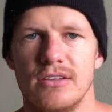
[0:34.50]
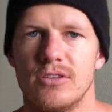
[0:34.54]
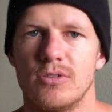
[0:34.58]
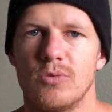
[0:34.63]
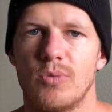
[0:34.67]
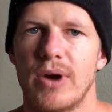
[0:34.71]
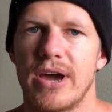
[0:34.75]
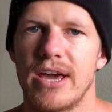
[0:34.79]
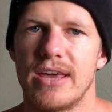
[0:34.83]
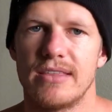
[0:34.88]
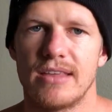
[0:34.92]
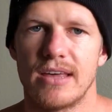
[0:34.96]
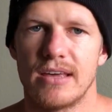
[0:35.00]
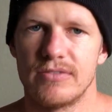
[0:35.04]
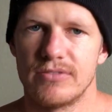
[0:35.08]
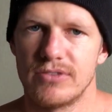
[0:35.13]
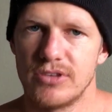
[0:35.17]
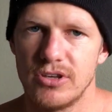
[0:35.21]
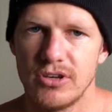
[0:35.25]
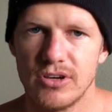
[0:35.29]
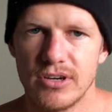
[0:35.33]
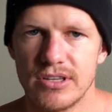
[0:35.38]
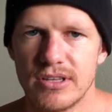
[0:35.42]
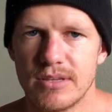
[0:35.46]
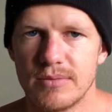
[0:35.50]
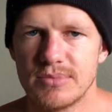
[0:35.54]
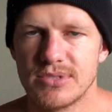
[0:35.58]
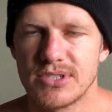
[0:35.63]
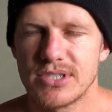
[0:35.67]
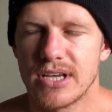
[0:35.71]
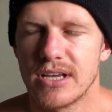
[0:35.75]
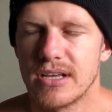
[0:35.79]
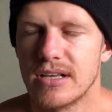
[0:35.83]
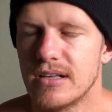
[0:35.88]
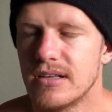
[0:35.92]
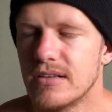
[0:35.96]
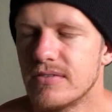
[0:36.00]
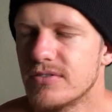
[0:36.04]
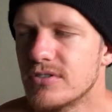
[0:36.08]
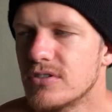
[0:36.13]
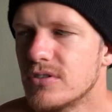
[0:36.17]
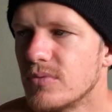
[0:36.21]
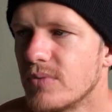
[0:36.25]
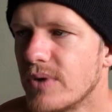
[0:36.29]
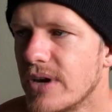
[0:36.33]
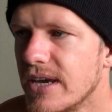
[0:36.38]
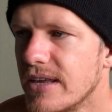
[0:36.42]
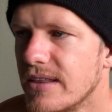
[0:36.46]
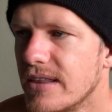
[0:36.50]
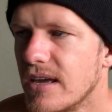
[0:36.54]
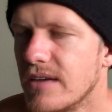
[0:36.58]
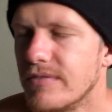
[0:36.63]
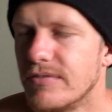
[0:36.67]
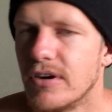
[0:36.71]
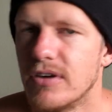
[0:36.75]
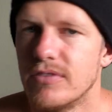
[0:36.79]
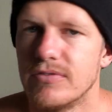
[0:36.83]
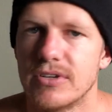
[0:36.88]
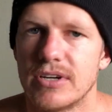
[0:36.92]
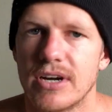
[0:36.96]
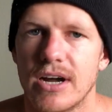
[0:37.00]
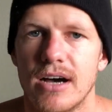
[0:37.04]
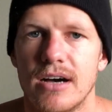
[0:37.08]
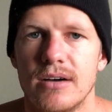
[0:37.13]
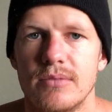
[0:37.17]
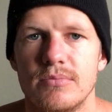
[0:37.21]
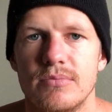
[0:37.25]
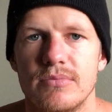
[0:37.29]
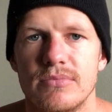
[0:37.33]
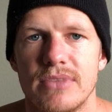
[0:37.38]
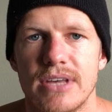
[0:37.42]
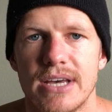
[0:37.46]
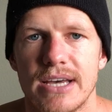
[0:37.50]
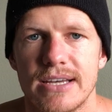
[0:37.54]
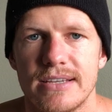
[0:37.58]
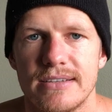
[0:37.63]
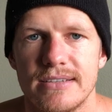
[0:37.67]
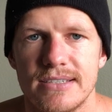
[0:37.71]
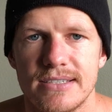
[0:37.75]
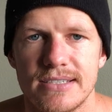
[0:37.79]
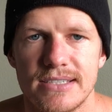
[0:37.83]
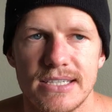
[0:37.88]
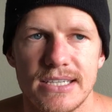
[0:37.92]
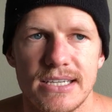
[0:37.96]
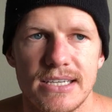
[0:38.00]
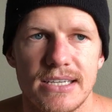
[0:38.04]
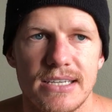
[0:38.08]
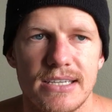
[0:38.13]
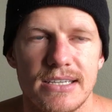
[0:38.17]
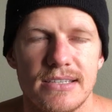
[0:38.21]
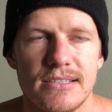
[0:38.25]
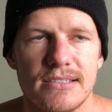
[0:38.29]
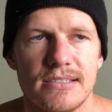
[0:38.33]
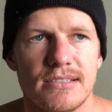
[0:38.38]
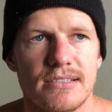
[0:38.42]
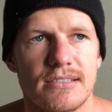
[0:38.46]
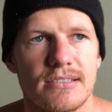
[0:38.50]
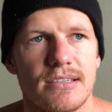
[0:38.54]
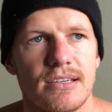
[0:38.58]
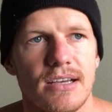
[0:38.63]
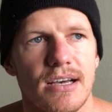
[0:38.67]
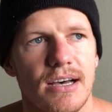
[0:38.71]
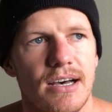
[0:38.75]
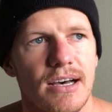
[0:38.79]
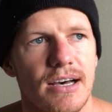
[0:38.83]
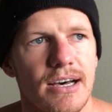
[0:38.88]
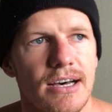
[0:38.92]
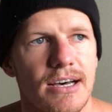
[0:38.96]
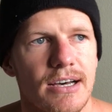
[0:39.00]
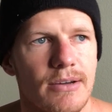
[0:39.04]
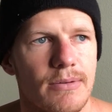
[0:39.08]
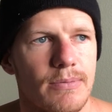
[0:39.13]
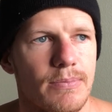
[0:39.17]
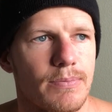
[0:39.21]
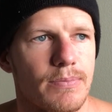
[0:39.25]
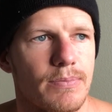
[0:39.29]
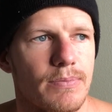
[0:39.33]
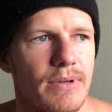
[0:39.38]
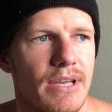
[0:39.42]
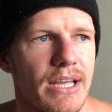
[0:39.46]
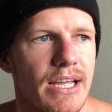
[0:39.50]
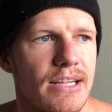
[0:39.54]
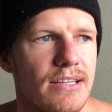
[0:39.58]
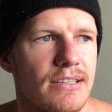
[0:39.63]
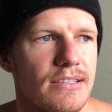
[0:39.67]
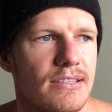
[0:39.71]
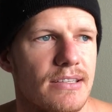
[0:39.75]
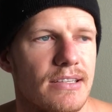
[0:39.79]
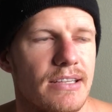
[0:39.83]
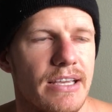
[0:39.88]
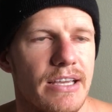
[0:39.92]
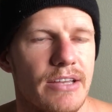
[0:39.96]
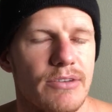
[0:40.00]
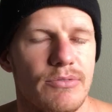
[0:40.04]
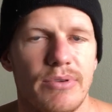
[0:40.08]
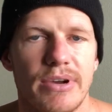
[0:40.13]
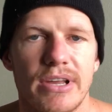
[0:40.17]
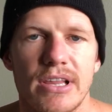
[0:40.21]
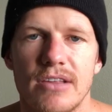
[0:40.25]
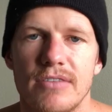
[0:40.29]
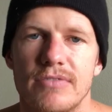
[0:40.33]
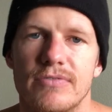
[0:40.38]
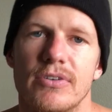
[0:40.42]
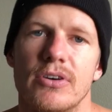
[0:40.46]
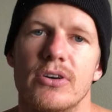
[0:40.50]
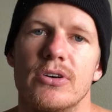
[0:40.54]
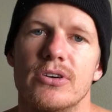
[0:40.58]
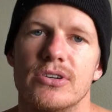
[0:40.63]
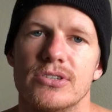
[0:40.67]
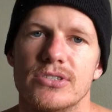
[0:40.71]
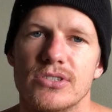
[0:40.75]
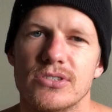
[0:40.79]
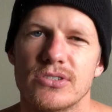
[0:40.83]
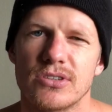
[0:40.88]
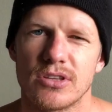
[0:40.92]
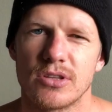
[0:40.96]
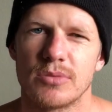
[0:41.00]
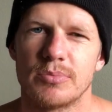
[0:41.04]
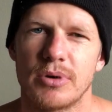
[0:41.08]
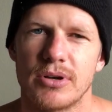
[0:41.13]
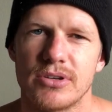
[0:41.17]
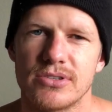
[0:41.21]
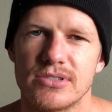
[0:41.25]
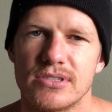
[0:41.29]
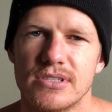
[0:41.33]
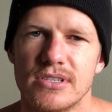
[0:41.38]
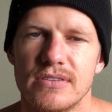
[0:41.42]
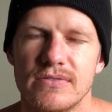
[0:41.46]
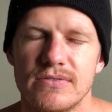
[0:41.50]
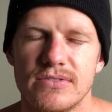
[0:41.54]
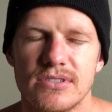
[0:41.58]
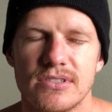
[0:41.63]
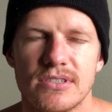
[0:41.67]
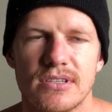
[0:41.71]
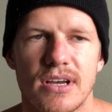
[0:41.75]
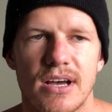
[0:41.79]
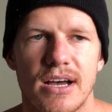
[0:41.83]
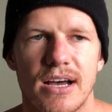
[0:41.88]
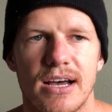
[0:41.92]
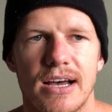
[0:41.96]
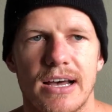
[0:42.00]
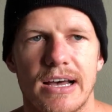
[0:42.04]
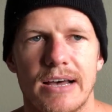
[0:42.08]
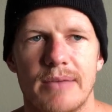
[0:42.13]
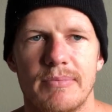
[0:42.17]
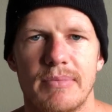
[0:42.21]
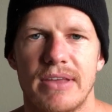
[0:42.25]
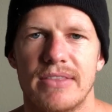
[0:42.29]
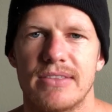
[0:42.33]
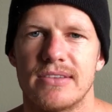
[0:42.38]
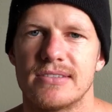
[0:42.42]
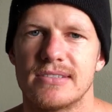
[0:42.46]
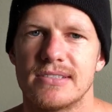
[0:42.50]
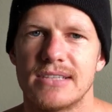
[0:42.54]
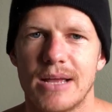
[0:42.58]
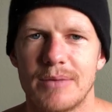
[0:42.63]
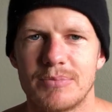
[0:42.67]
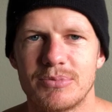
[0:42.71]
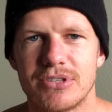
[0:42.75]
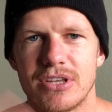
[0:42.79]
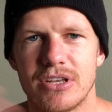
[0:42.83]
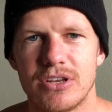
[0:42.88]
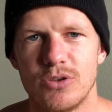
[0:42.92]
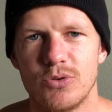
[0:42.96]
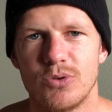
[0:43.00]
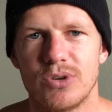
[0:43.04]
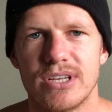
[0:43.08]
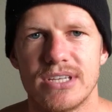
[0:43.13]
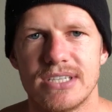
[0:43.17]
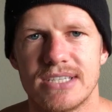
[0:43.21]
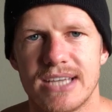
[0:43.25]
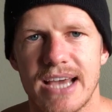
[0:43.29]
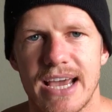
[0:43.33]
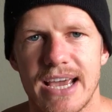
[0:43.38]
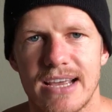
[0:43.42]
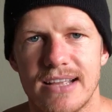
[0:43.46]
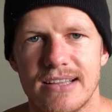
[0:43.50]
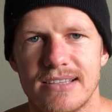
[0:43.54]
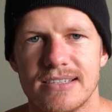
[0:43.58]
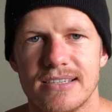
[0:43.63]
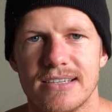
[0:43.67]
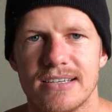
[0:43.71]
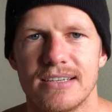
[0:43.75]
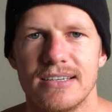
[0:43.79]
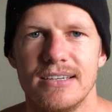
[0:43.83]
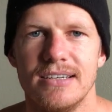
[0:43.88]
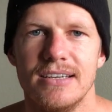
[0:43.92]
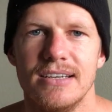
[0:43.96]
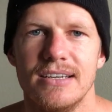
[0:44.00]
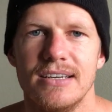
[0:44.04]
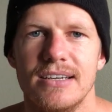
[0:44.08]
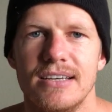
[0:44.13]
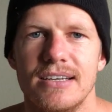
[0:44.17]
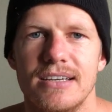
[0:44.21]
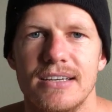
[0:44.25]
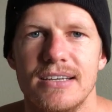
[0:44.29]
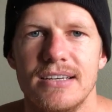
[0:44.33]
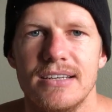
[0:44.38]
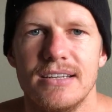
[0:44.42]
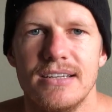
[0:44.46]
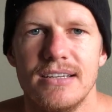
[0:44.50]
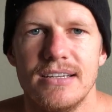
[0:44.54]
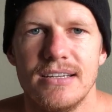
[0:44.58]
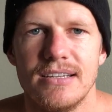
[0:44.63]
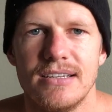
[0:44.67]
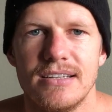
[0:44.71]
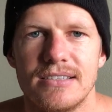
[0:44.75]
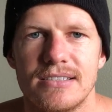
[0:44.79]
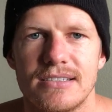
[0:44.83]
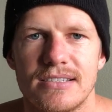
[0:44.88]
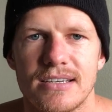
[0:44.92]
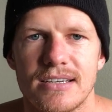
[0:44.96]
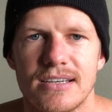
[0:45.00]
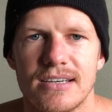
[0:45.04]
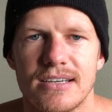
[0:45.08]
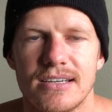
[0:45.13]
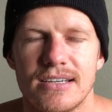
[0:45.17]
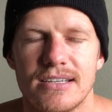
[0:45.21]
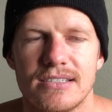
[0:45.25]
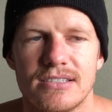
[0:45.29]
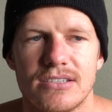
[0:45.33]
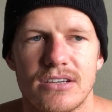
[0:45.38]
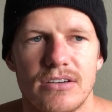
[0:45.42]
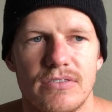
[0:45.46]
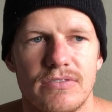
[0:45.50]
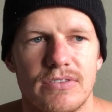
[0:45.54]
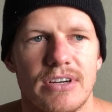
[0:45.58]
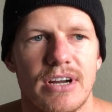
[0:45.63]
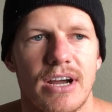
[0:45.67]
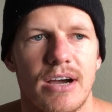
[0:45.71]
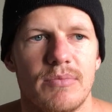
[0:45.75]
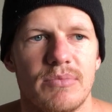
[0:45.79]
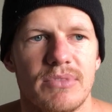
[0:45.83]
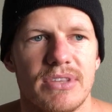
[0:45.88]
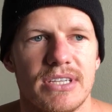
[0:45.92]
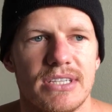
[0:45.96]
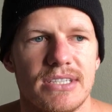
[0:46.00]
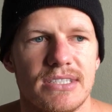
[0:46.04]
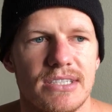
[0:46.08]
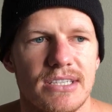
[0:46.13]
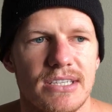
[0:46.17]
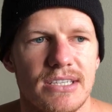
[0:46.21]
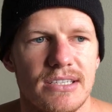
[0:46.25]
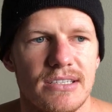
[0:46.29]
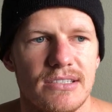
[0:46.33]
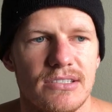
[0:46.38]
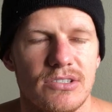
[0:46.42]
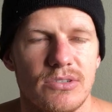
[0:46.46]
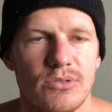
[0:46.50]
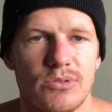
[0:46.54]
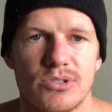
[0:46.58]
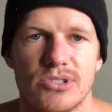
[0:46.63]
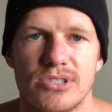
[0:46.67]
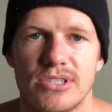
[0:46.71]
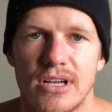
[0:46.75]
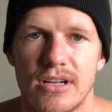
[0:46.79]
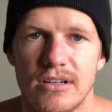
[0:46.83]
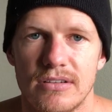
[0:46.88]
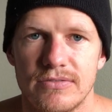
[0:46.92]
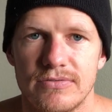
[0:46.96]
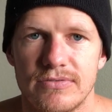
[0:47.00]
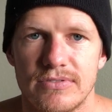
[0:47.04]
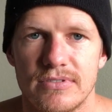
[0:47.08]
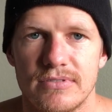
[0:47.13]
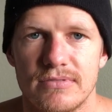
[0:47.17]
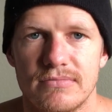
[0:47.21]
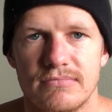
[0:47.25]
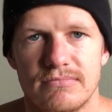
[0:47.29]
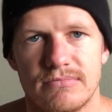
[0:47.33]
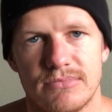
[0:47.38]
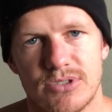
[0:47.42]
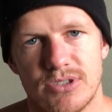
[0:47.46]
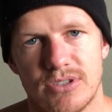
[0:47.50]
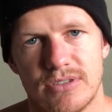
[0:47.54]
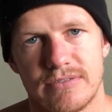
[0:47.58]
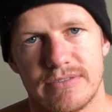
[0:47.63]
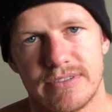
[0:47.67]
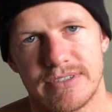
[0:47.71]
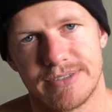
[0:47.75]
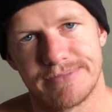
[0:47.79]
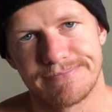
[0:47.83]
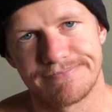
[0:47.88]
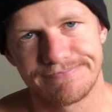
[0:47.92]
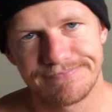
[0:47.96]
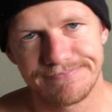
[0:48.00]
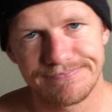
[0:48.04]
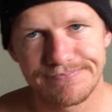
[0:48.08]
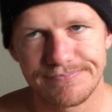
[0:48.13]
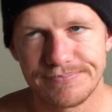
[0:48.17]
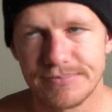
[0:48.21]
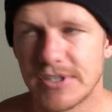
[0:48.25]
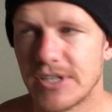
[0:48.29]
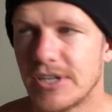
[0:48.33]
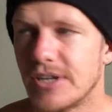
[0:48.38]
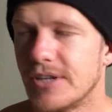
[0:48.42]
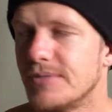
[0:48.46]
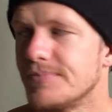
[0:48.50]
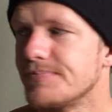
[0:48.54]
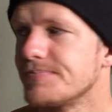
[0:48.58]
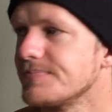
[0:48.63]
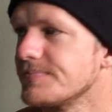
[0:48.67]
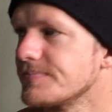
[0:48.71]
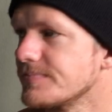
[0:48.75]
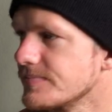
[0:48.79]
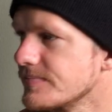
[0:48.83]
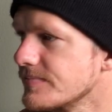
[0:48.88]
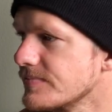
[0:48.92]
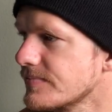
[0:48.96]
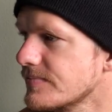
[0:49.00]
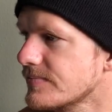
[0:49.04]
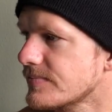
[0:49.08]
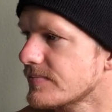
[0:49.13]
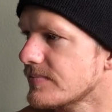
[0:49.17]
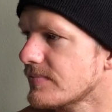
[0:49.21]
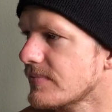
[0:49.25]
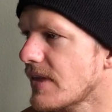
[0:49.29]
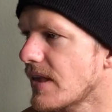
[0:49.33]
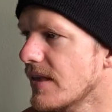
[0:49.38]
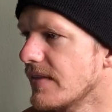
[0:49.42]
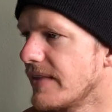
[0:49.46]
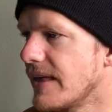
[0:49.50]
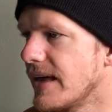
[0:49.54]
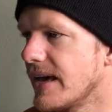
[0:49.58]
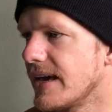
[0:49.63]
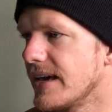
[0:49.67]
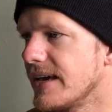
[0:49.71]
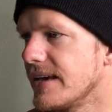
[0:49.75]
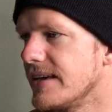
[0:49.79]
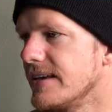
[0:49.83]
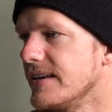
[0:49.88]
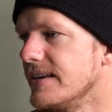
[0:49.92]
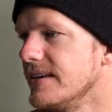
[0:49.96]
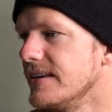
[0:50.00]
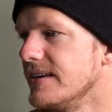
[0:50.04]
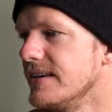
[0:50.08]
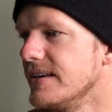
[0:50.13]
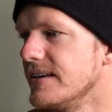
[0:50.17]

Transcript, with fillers: the way they've cured themselves, the way they've overcome their disease, uh, it it really focuses on the positives um, and the steps that you can take to to to overcome the disease yourself and sort of a you know they.